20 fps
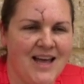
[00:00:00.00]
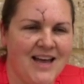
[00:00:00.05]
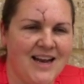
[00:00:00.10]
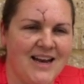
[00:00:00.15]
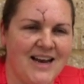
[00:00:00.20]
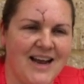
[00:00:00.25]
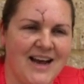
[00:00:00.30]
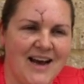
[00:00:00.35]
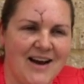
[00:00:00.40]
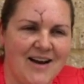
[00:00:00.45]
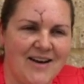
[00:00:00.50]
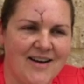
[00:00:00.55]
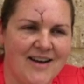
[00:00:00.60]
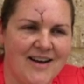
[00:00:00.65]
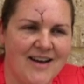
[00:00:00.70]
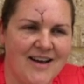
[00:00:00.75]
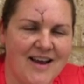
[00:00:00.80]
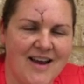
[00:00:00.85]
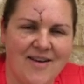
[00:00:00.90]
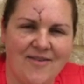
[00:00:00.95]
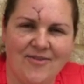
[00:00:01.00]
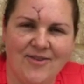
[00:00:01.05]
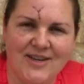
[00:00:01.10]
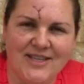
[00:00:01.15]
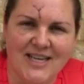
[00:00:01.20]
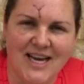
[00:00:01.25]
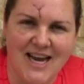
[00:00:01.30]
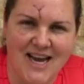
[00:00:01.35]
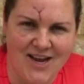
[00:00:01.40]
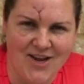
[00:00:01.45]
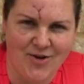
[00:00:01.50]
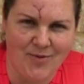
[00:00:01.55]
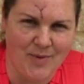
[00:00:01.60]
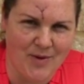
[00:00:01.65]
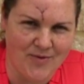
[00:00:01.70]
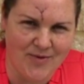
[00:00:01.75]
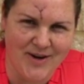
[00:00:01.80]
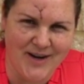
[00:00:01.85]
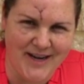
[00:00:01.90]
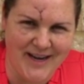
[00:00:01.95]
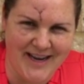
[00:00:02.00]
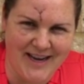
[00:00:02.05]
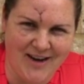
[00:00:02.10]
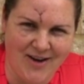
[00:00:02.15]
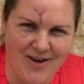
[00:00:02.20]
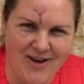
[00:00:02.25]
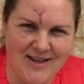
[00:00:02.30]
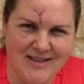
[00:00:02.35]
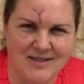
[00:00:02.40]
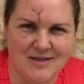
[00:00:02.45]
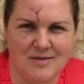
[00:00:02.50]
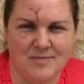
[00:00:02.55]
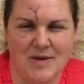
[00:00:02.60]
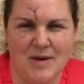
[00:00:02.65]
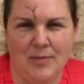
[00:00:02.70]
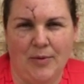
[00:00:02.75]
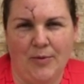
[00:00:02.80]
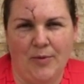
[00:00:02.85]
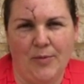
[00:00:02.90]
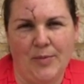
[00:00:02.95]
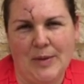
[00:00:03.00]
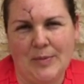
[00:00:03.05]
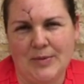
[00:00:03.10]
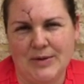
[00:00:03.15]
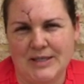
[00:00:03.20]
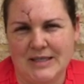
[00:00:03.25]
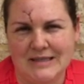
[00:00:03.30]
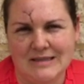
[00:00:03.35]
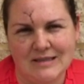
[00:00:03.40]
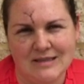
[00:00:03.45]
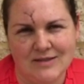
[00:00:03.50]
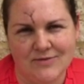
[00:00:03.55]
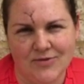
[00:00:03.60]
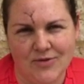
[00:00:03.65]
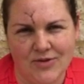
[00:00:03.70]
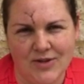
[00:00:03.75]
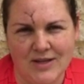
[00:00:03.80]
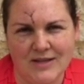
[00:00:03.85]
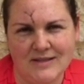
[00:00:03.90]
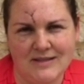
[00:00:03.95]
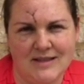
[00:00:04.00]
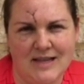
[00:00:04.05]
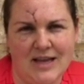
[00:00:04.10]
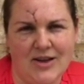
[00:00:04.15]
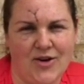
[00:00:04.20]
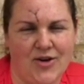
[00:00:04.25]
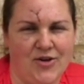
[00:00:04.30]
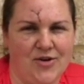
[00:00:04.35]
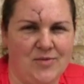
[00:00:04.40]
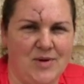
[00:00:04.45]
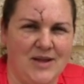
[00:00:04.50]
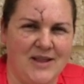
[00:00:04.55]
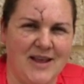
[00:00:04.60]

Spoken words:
Now, every day you'll be reading headlines and people will be predicting different things in the economy.